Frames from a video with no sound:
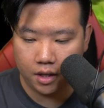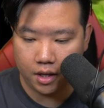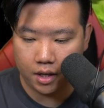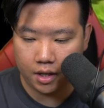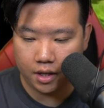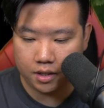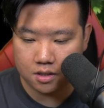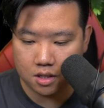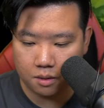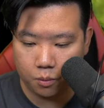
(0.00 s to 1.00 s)

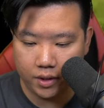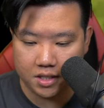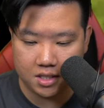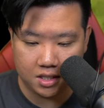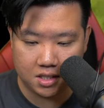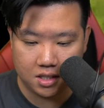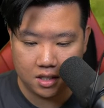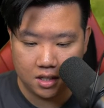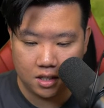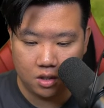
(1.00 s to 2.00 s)
And what is this?
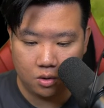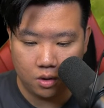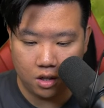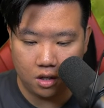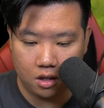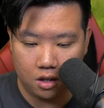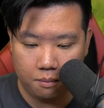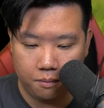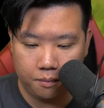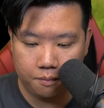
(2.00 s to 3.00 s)
Okay.